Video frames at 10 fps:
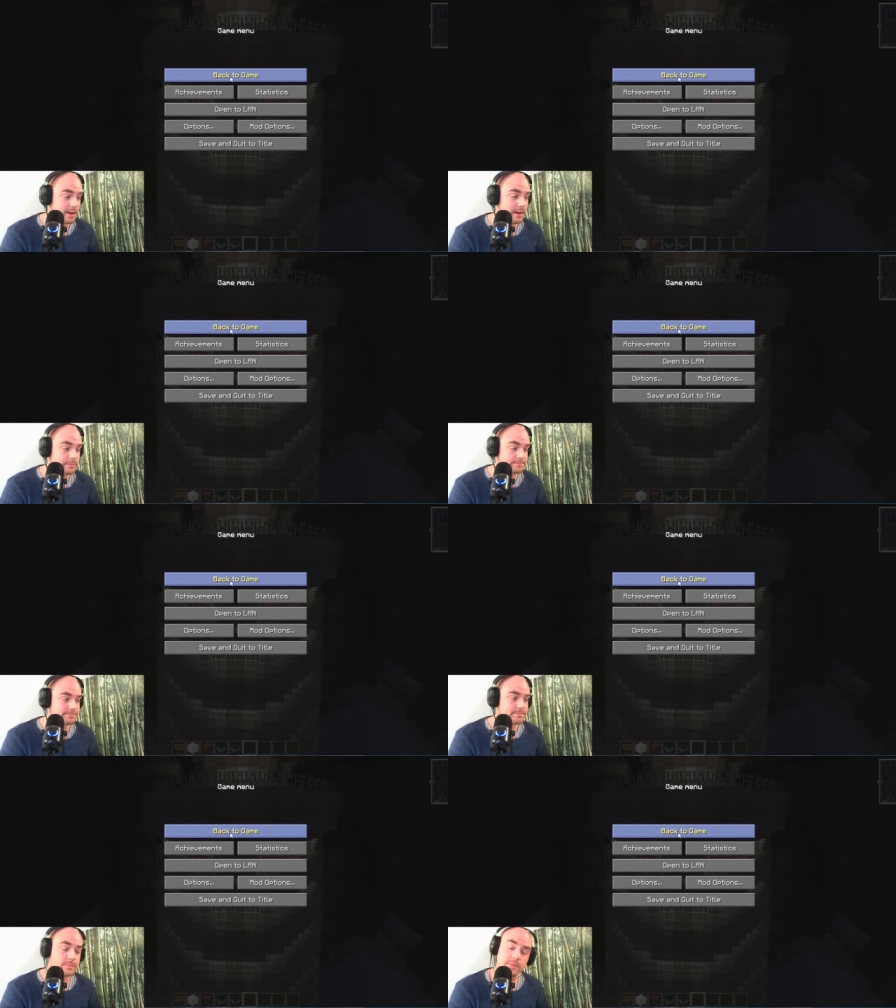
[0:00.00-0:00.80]

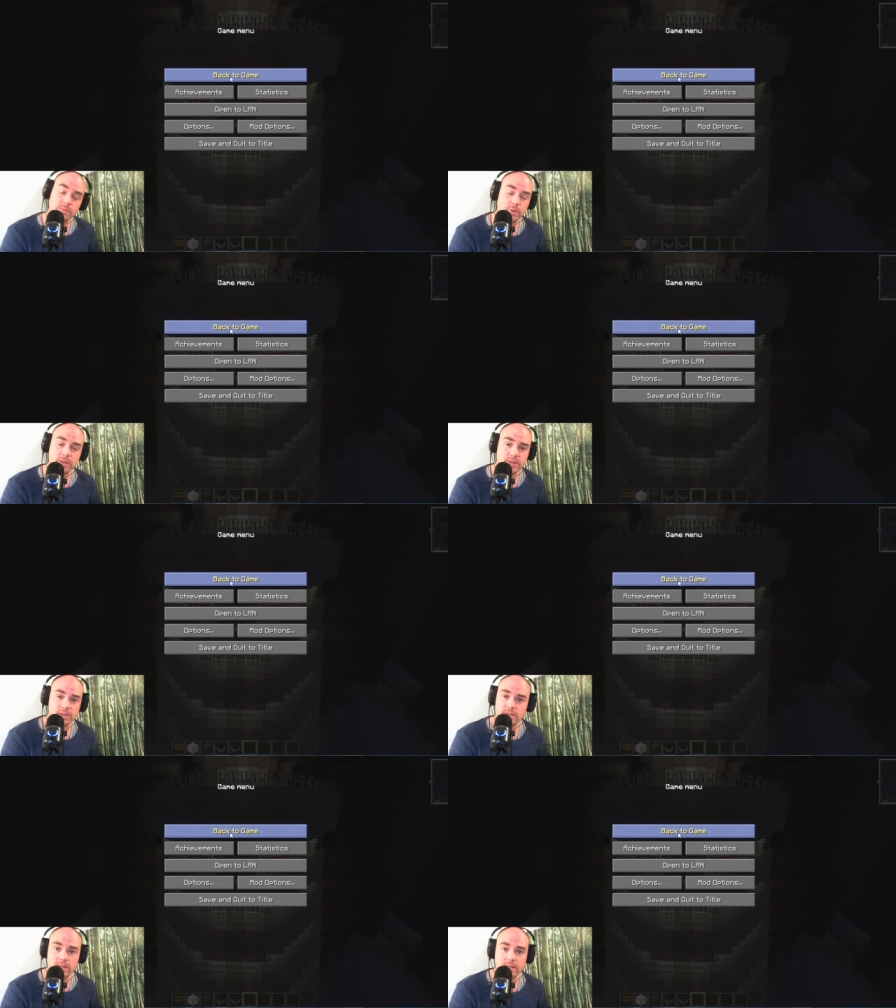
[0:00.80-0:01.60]
Um, we're
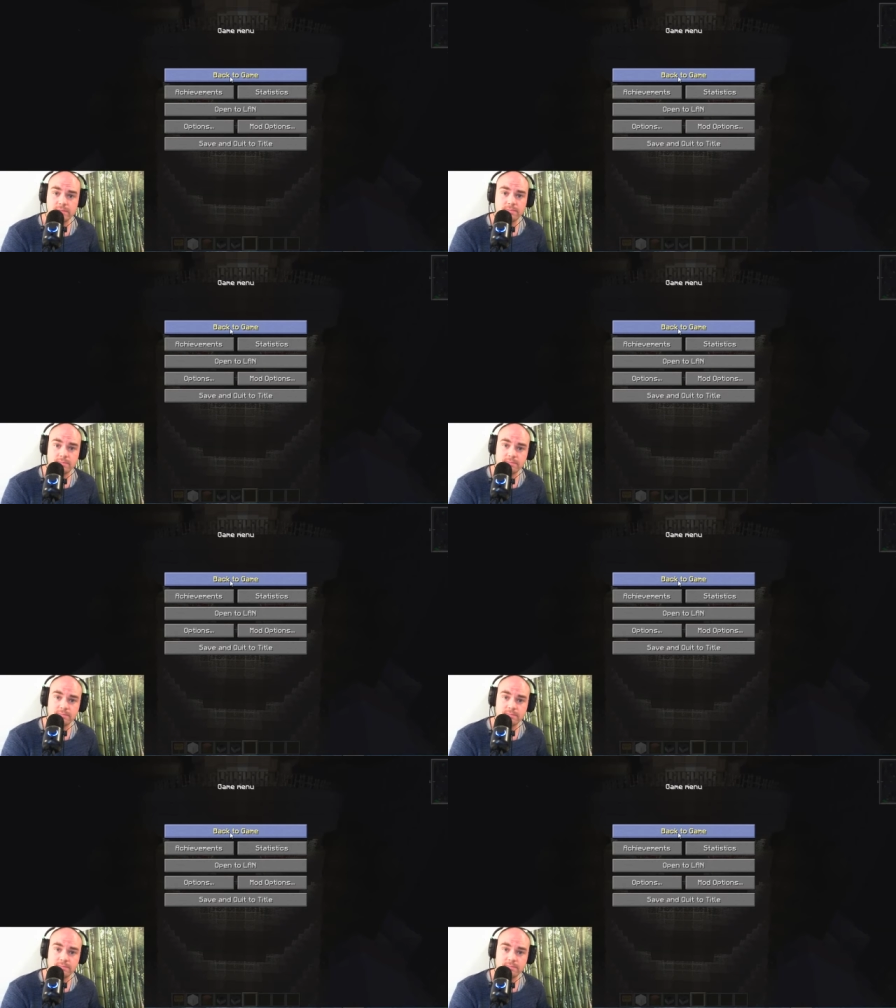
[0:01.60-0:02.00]
just gonna